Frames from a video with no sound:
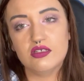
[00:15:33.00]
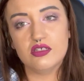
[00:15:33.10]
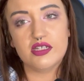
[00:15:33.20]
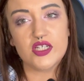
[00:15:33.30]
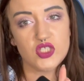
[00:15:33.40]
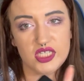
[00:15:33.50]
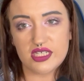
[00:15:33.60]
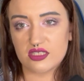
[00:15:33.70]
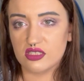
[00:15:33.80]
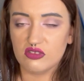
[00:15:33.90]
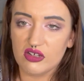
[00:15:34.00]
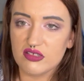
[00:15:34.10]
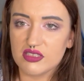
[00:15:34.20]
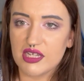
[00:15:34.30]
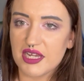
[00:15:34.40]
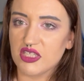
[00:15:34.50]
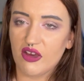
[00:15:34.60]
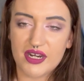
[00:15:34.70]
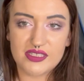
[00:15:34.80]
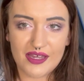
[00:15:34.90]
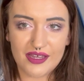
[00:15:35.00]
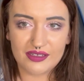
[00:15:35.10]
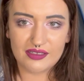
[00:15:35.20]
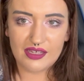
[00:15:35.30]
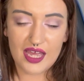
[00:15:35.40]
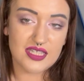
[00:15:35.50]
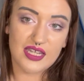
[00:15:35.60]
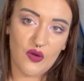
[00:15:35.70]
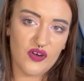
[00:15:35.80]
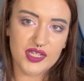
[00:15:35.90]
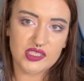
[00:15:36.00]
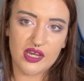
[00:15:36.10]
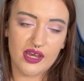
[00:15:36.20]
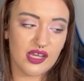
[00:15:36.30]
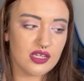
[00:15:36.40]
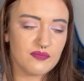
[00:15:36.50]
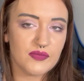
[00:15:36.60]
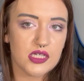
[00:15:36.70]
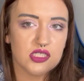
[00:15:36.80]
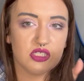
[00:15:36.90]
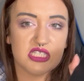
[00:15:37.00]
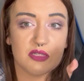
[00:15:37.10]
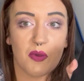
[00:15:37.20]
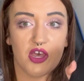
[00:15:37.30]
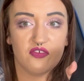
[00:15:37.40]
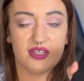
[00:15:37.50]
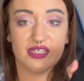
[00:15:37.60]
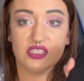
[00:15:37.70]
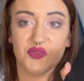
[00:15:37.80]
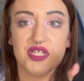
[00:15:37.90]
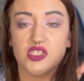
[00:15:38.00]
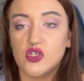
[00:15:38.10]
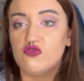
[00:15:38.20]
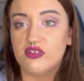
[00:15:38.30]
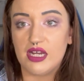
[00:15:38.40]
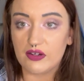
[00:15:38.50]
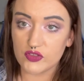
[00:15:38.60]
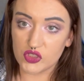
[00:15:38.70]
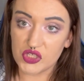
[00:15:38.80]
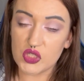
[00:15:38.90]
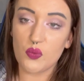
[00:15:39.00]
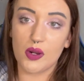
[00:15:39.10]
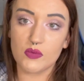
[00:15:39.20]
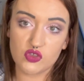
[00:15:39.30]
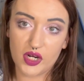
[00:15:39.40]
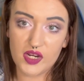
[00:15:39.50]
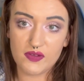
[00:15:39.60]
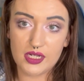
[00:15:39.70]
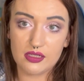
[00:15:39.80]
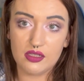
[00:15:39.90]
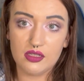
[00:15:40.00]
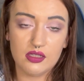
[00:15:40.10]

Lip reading: Like she is not as high-tech as Caroline's car, so this is perfect so I don't run out of juice when I'm driving.